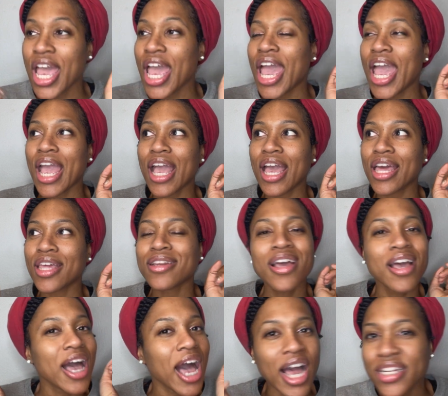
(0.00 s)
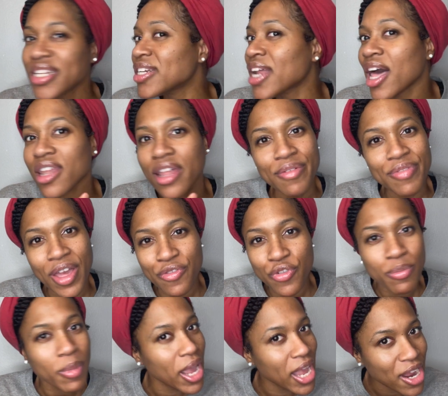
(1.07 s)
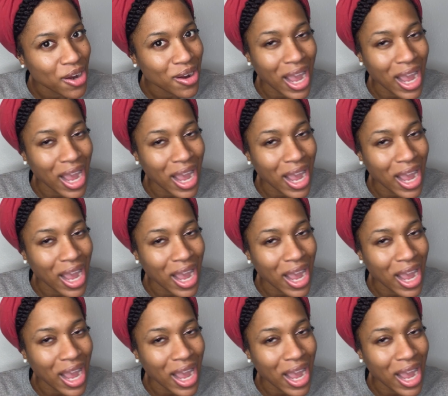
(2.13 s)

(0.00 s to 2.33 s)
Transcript: And I did not love that for my hair.